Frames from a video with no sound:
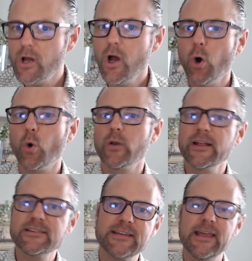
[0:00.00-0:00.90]
or
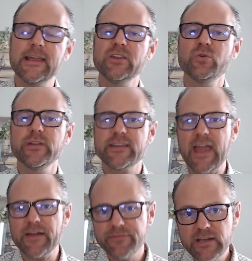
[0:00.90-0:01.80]
let's say you eat
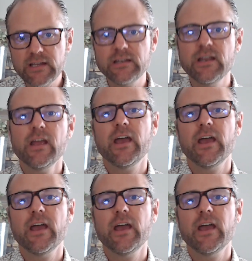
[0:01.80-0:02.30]
caffeine,